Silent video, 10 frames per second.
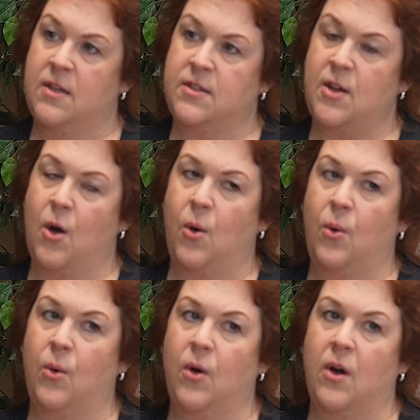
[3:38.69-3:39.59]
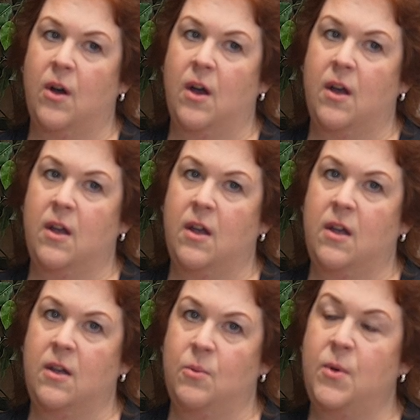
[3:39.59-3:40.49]
So
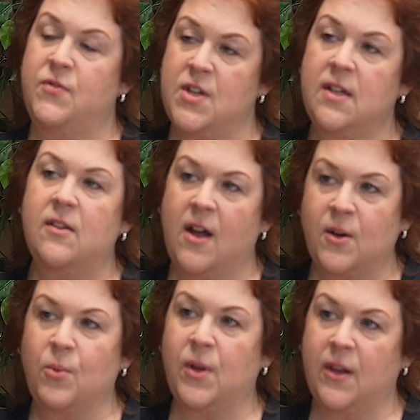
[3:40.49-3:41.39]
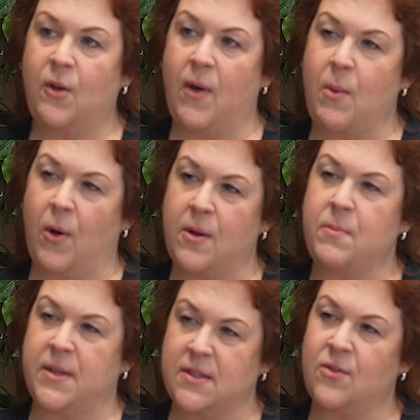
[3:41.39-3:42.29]
we've done a lot of really great work
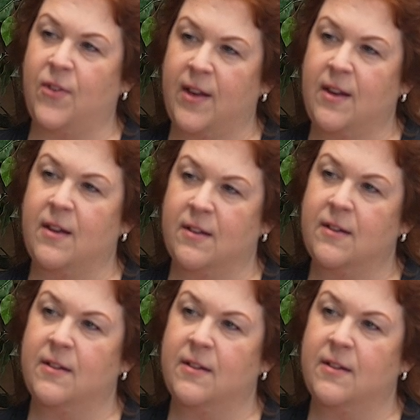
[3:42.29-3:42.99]
in Pennsylvania.